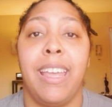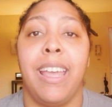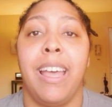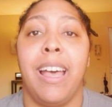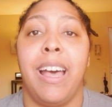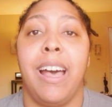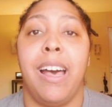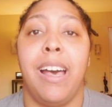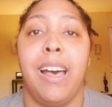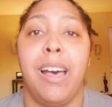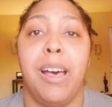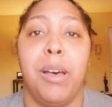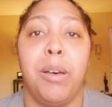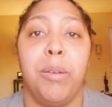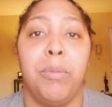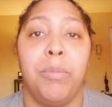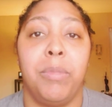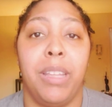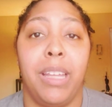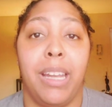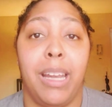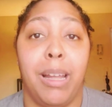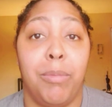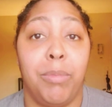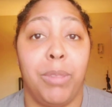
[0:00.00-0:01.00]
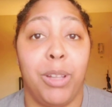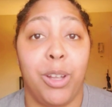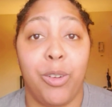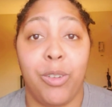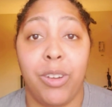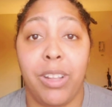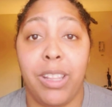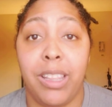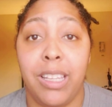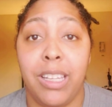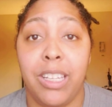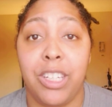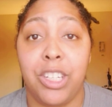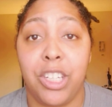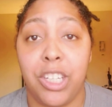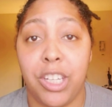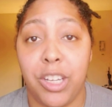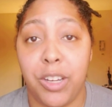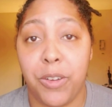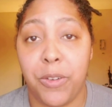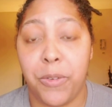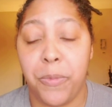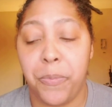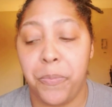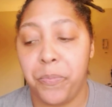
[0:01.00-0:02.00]
that I'm learning this
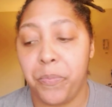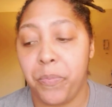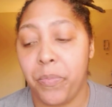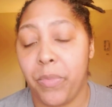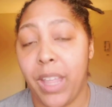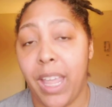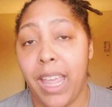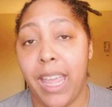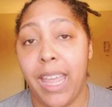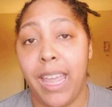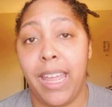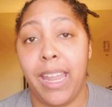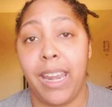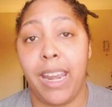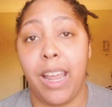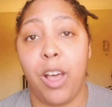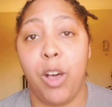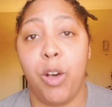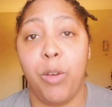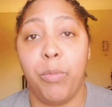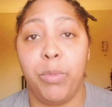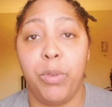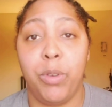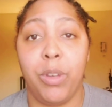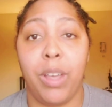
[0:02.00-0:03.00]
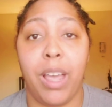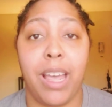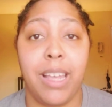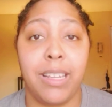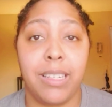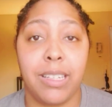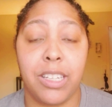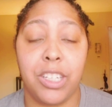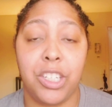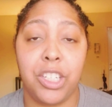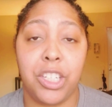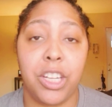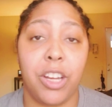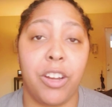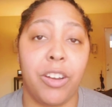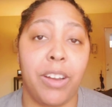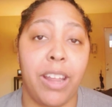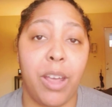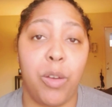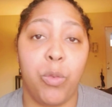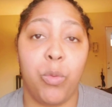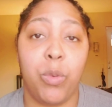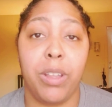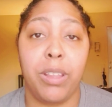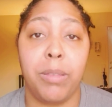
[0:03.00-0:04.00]
year, and I hope you guys can share
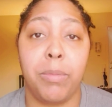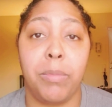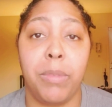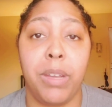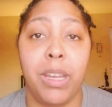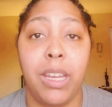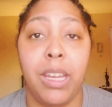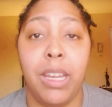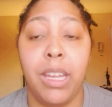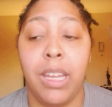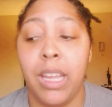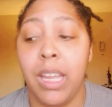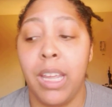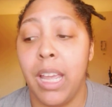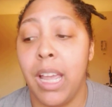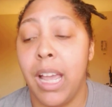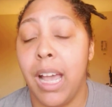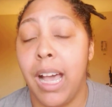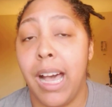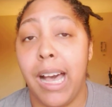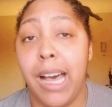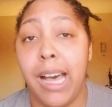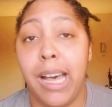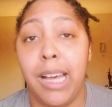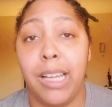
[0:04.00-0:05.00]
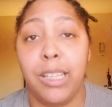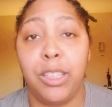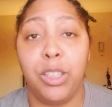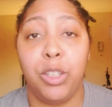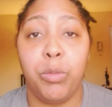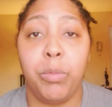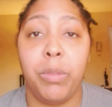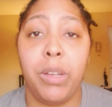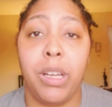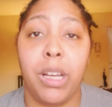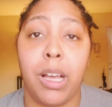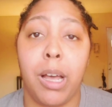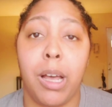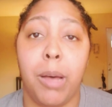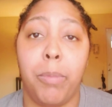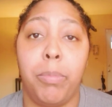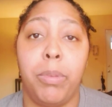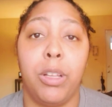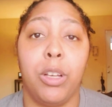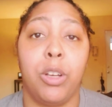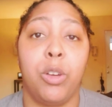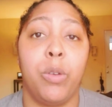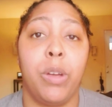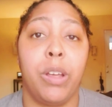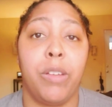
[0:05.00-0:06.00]
that with me. Do me a
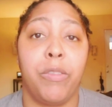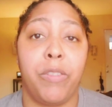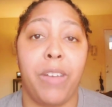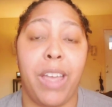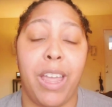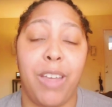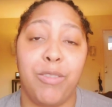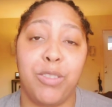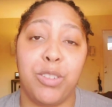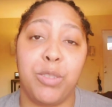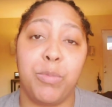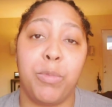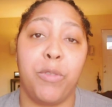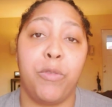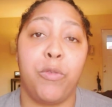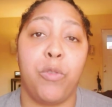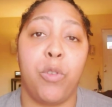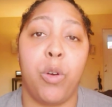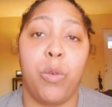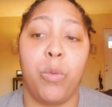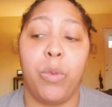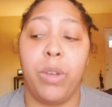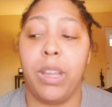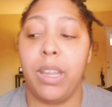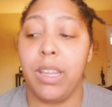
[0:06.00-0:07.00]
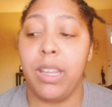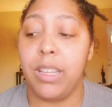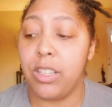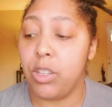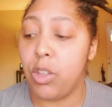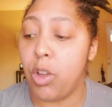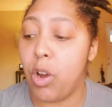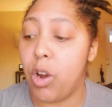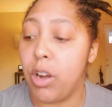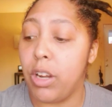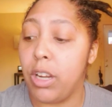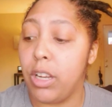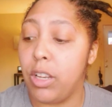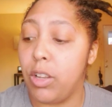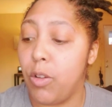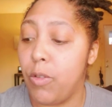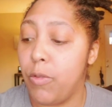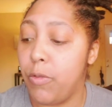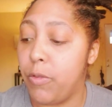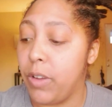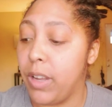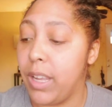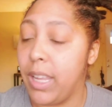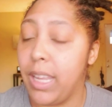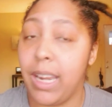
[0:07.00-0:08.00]
couple of quick favors before we get started.
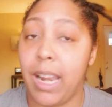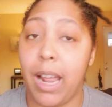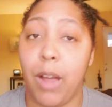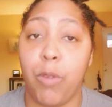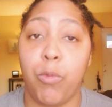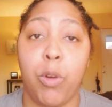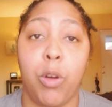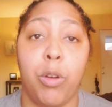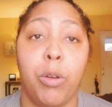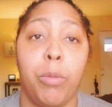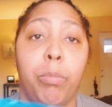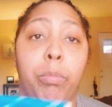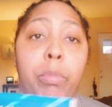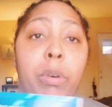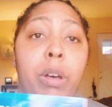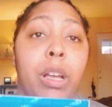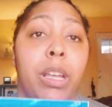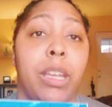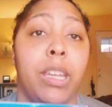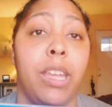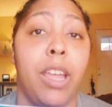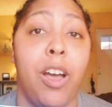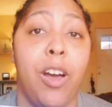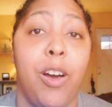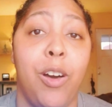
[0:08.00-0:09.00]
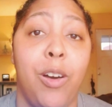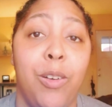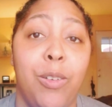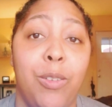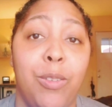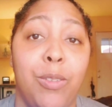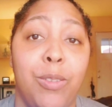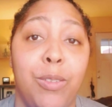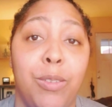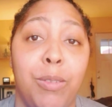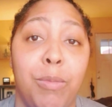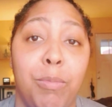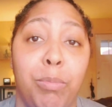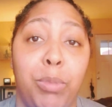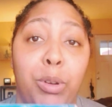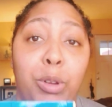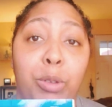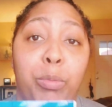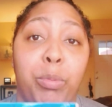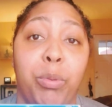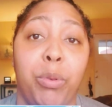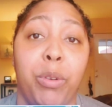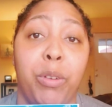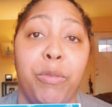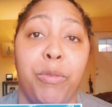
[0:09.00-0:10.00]
Don't forget, I wrote a book, y'all.
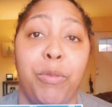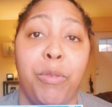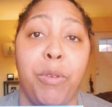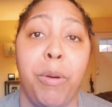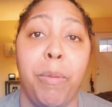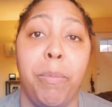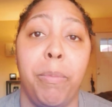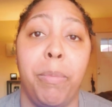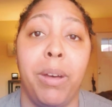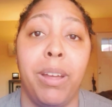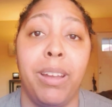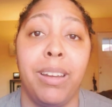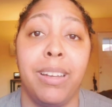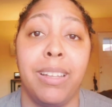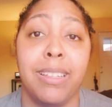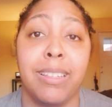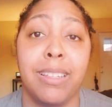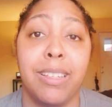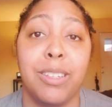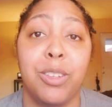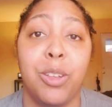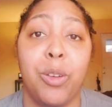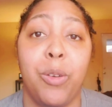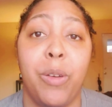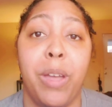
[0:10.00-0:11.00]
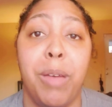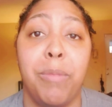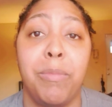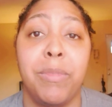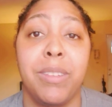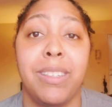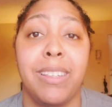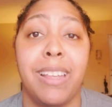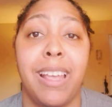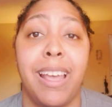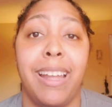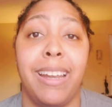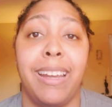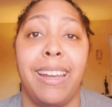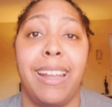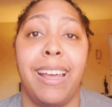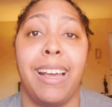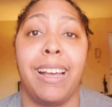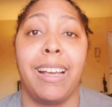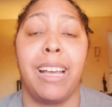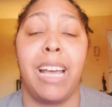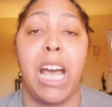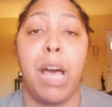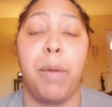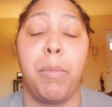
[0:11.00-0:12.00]
Blueprint for Abundance. It's on
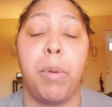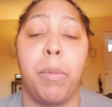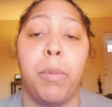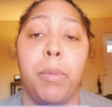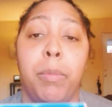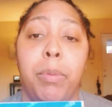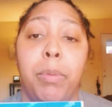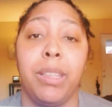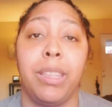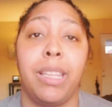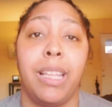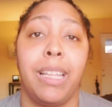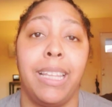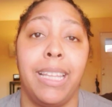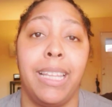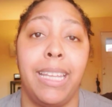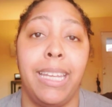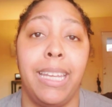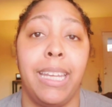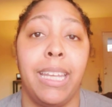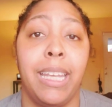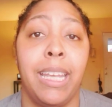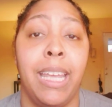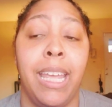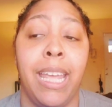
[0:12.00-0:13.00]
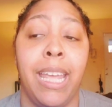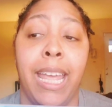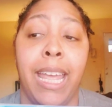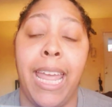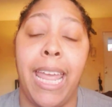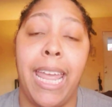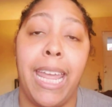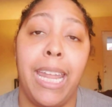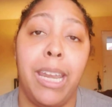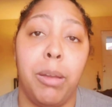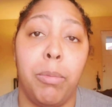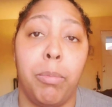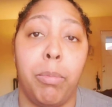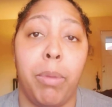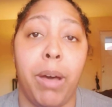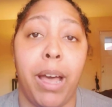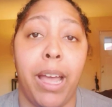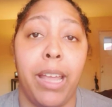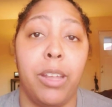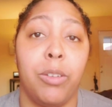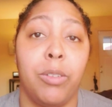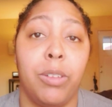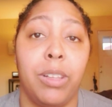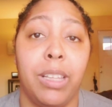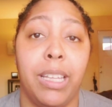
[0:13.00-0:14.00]
Amazon.com. I'm gonna put the link in the
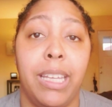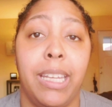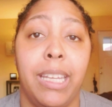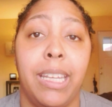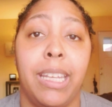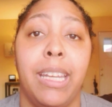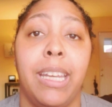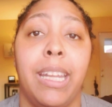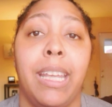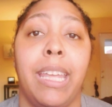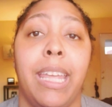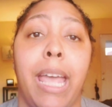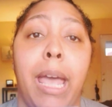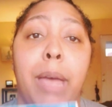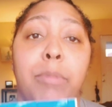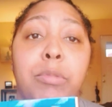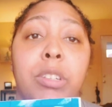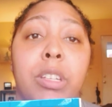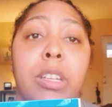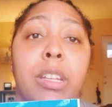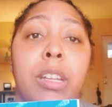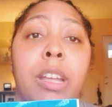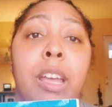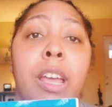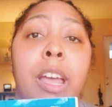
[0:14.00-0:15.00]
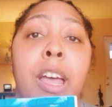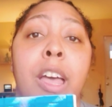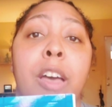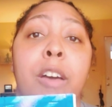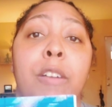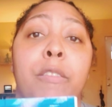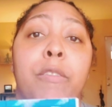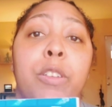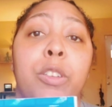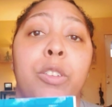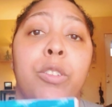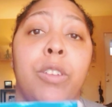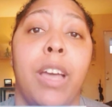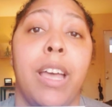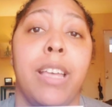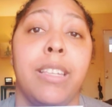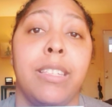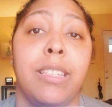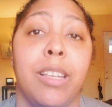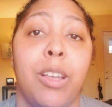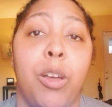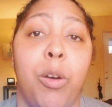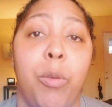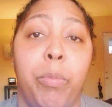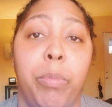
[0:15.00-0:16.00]
bio, the link in the caption for you guys
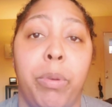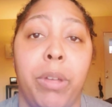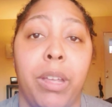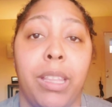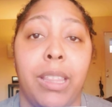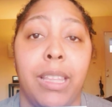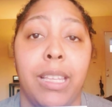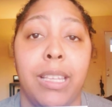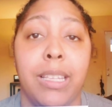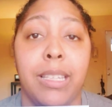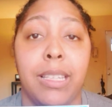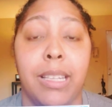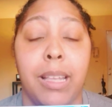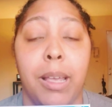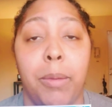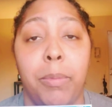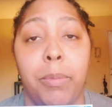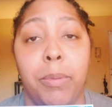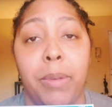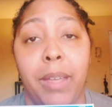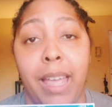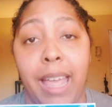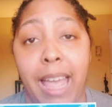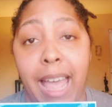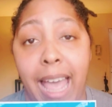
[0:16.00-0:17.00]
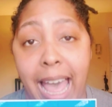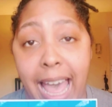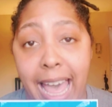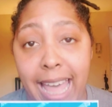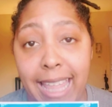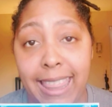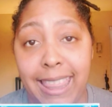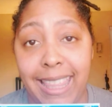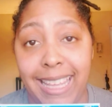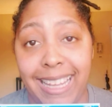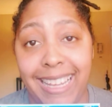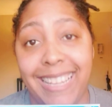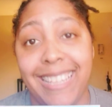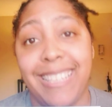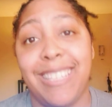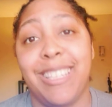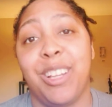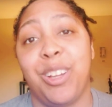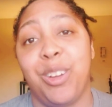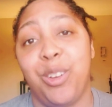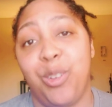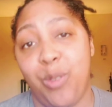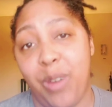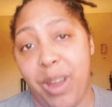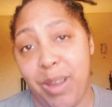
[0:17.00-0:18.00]
to go pick this up. I think it's a
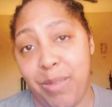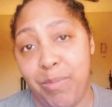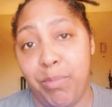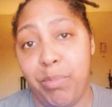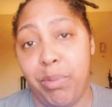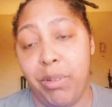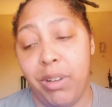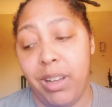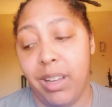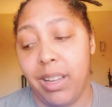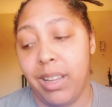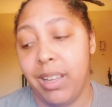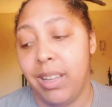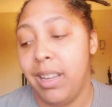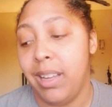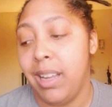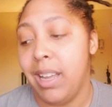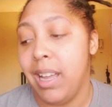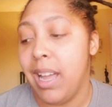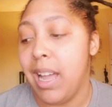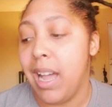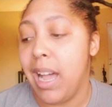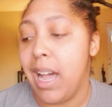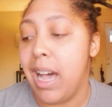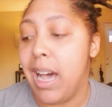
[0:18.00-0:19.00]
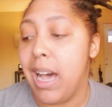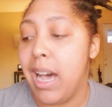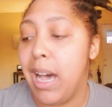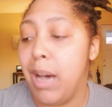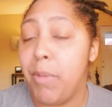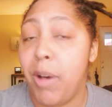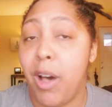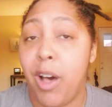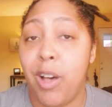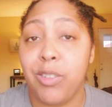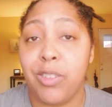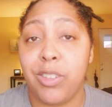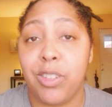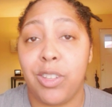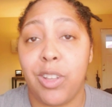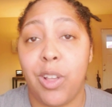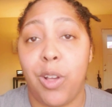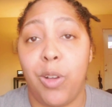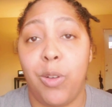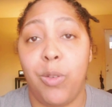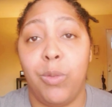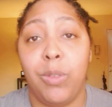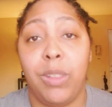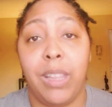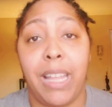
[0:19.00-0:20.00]
great book.
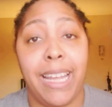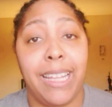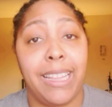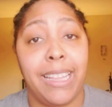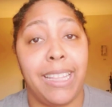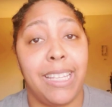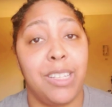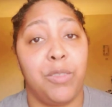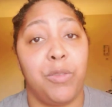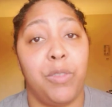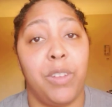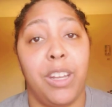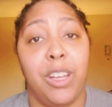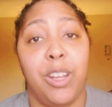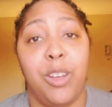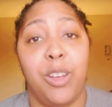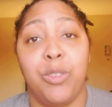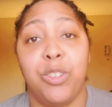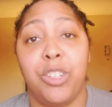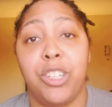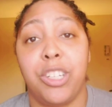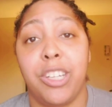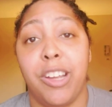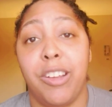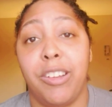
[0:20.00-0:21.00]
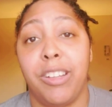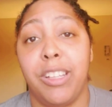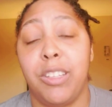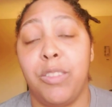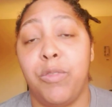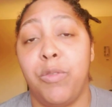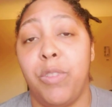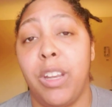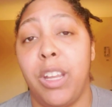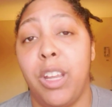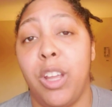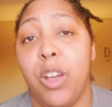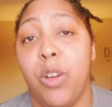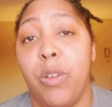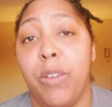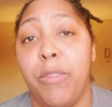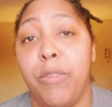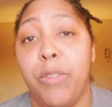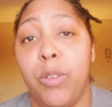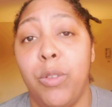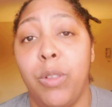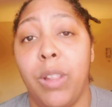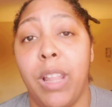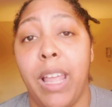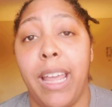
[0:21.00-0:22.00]
Also, like this video, share this video if
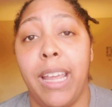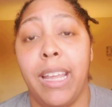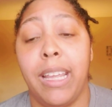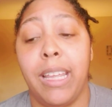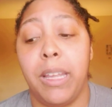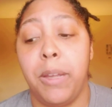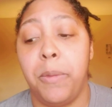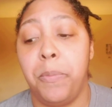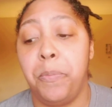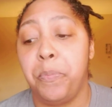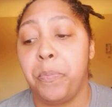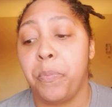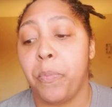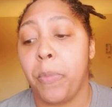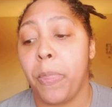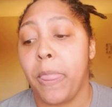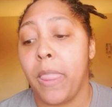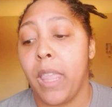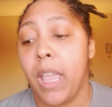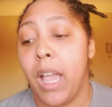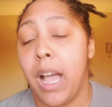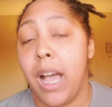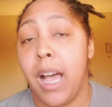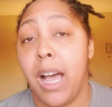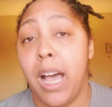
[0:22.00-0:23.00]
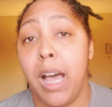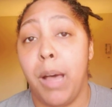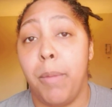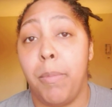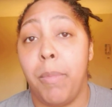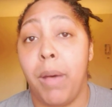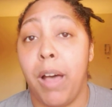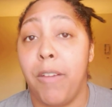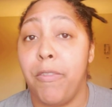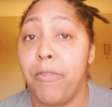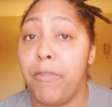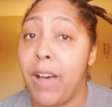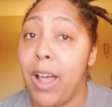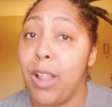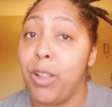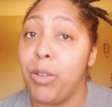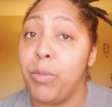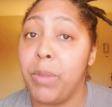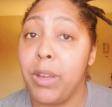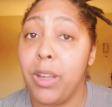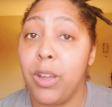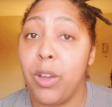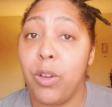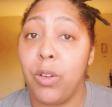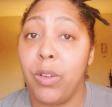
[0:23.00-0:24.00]
you like it. Follow
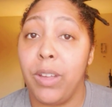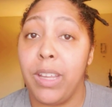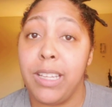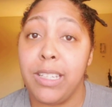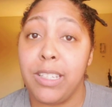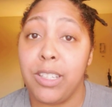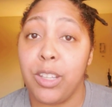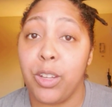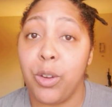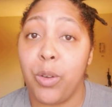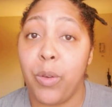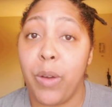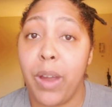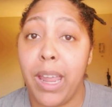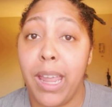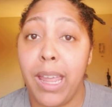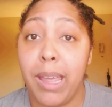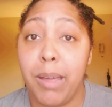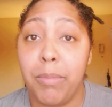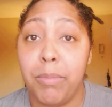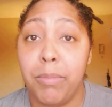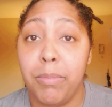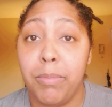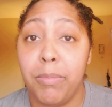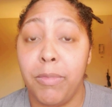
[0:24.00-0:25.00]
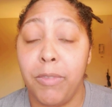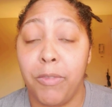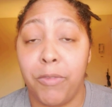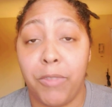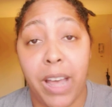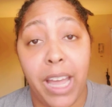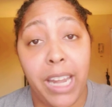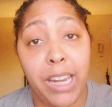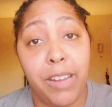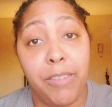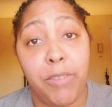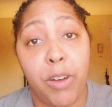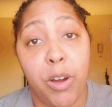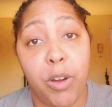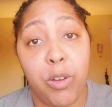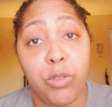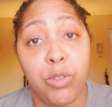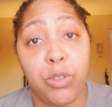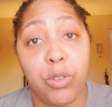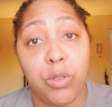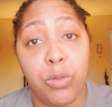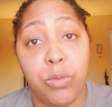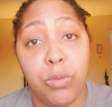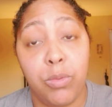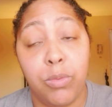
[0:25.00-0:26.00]
me on Instagram, Vonnie
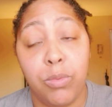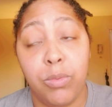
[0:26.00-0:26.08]
Virgil.